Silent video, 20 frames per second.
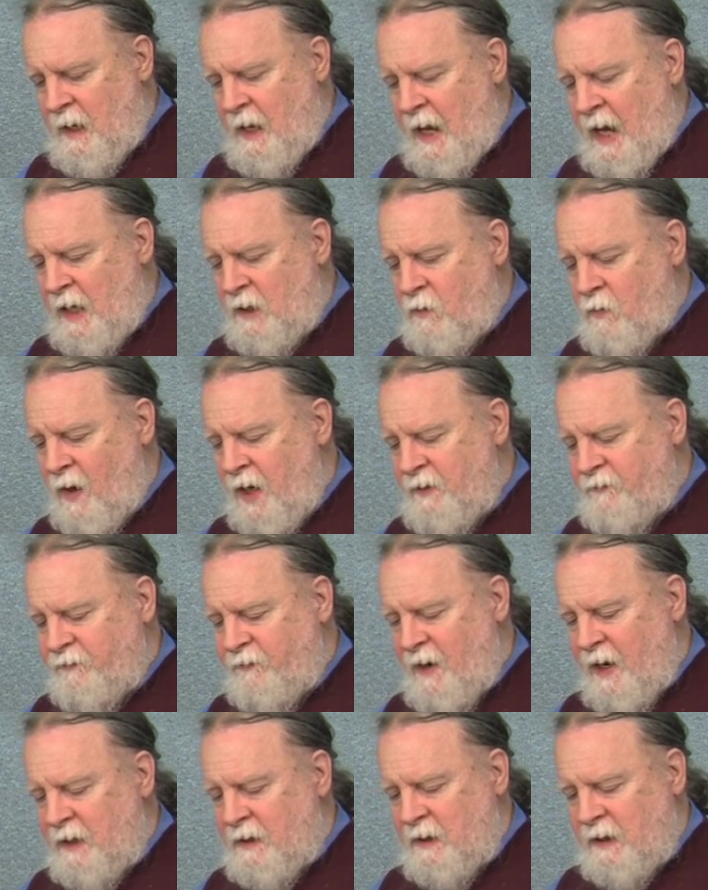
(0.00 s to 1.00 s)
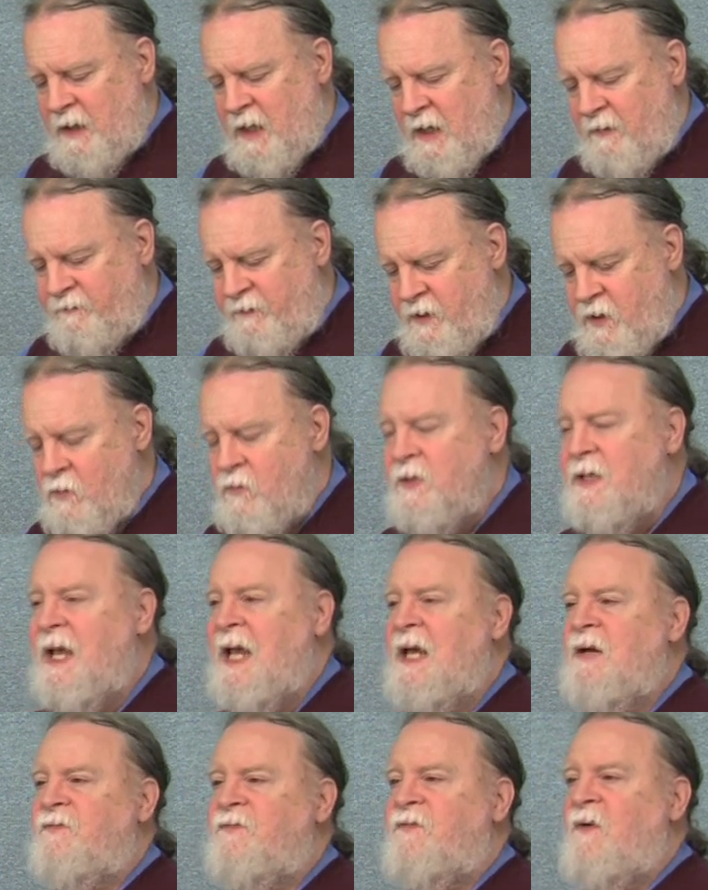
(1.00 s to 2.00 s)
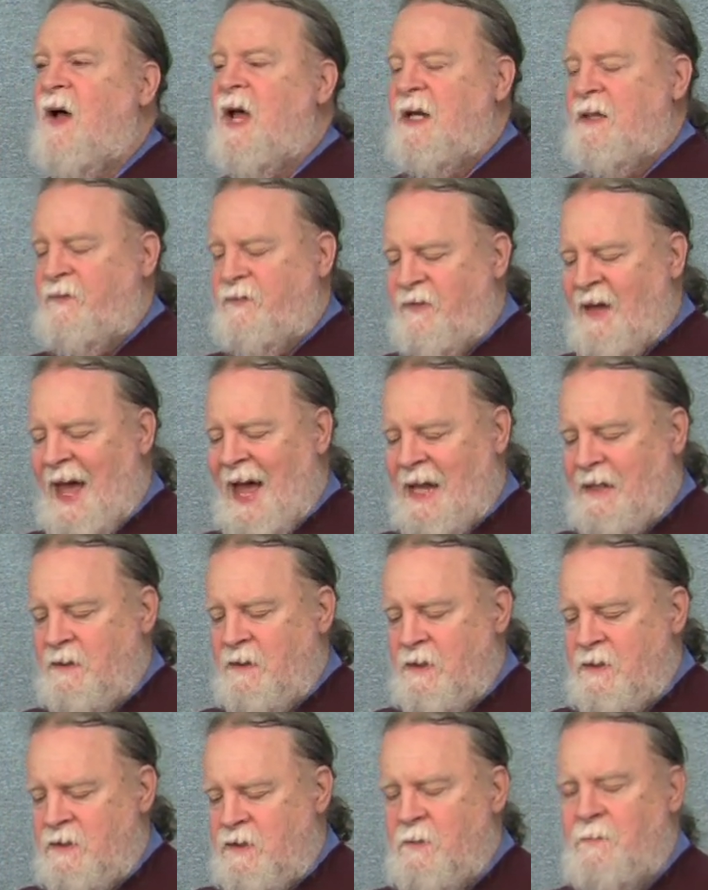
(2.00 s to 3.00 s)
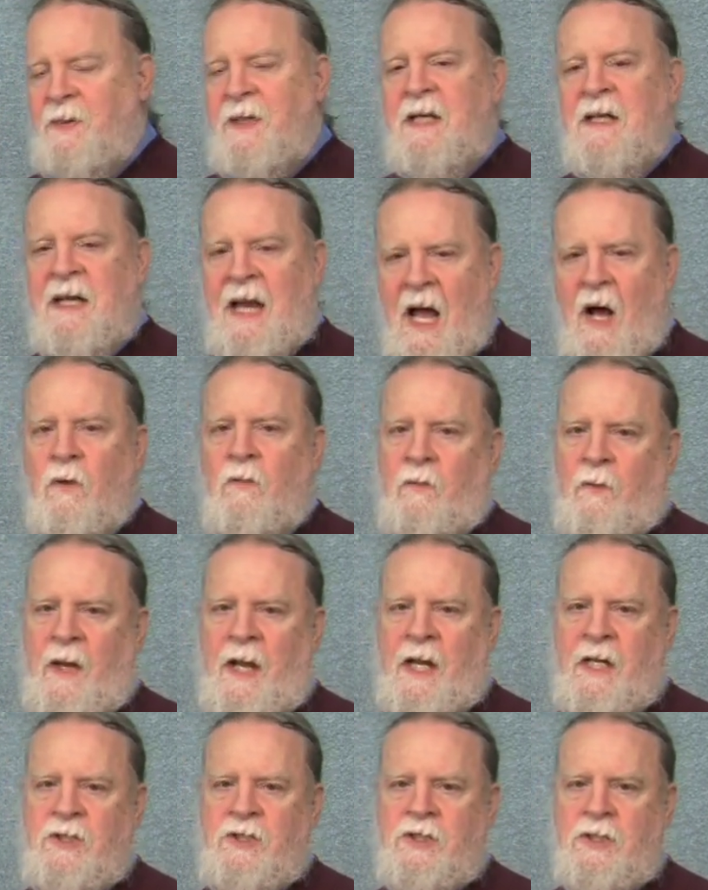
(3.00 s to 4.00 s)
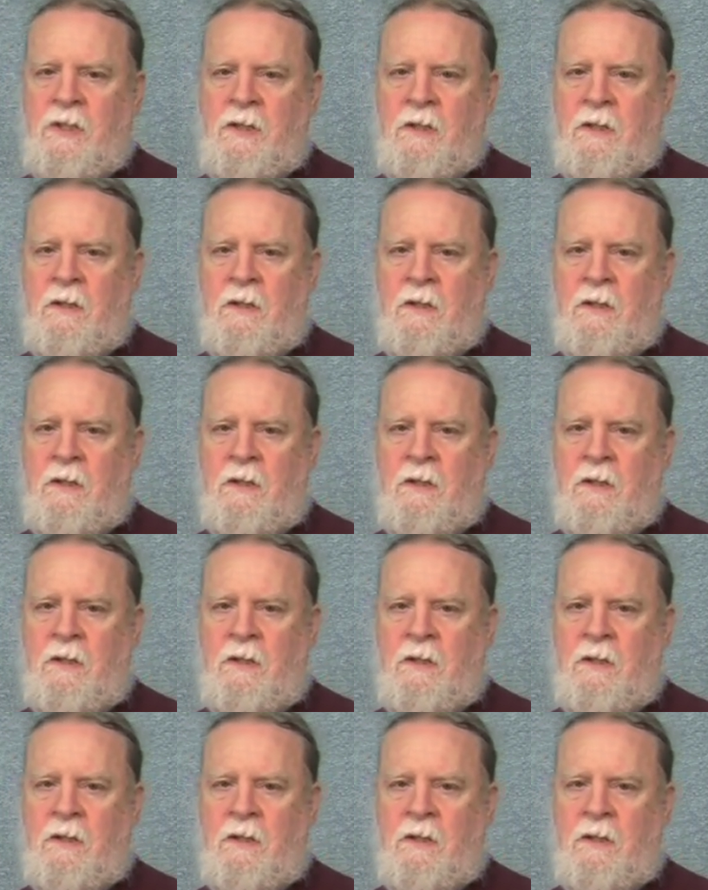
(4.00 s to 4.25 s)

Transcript: And quite frankly, if you can't find that to be an outrage,